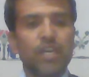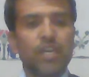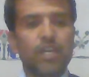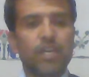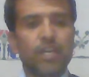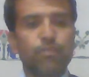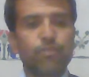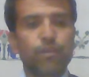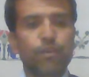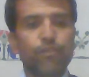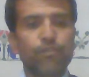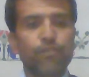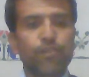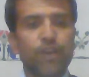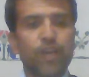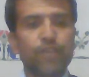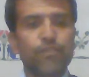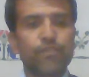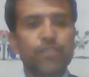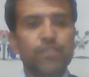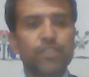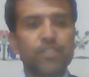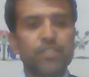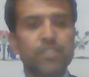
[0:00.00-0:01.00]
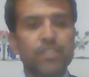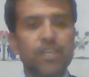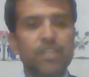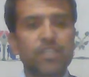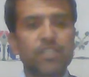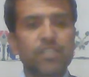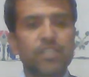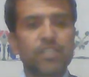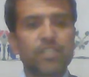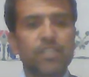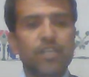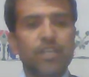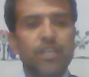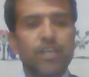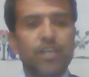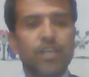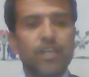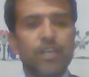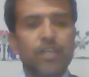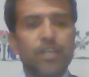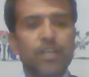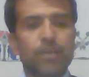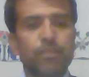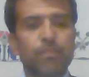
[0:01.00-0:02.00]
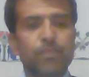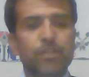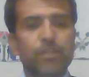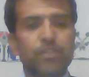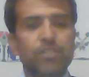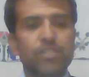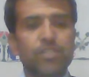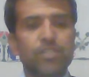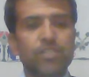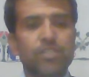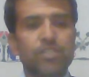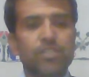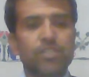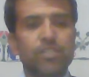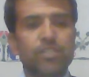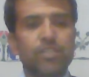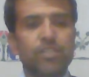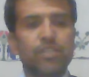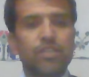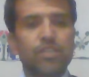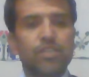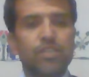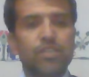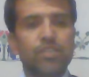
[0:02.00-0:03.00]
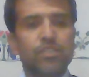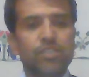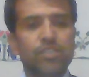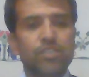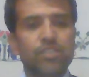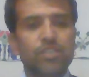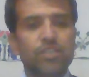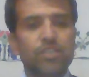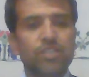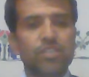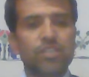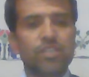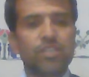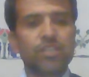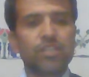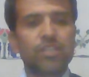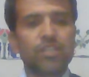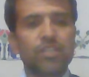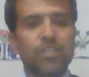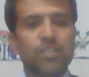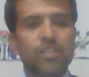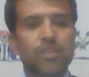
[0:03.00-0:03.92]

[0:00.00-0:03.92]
Number five, result. Number six, discussion.